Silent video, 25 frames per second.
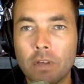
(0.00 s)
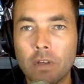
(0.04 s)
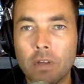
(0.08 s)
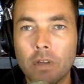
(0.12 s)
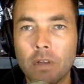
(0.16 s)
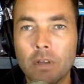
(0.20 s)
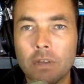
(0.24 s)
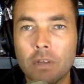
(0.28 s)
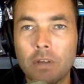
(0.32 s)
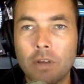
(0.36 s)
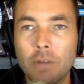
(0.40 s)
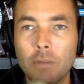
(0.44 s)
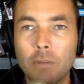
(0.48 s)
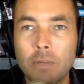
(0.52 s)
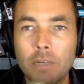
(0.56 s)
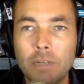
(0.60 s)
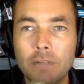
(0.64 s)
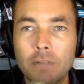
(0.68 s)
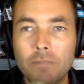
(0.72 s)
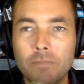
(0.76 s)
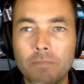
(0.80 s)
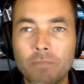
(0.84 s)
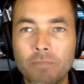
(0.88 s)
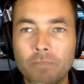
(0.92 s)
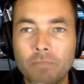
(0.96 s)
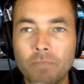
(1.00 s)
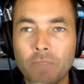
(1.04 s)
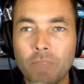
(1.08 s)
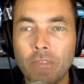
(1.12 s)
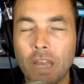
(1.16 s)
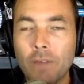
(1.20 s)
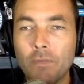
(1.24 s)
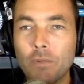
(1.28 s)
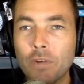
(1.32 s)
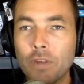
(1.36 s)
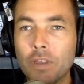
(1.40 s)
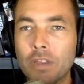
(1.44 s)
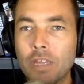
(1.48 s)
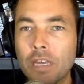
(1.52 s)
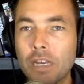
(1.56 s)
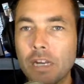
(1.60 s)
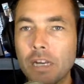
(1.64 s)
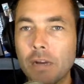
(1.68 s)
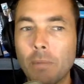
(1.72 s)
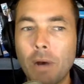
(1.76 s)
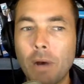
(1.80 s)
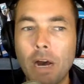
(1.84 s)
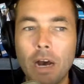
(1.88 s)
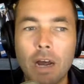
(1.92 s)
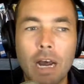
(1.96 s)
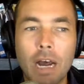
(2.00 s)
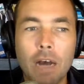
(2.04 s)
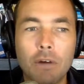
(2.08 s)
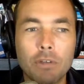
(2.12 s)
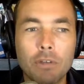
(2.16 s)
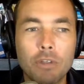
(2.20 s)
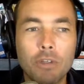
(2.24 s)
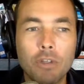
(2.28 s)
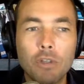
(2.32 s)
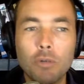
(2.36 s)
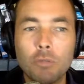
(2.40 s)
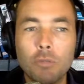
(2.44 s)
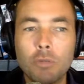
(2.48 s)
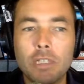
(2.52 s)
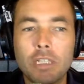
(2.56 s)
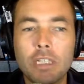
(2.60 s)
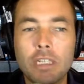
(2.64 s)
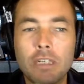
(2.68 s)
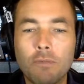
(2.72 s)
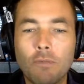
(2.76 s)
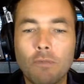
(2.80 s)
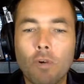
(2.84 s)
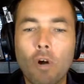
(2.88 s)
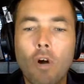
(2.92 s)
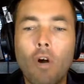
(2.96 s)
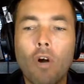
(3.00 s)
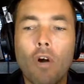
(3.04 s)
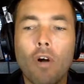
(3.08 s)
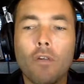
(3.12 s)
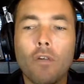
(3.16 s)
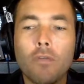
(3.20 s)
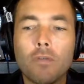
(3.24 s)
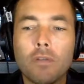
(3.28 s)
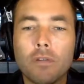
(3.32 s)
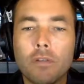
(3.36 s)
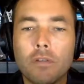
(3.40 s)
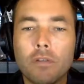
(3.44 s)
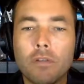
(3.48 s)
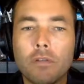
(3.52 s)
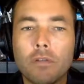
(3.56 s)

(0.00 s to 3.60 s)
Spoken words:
So, I mean, if you think about how humans evolved,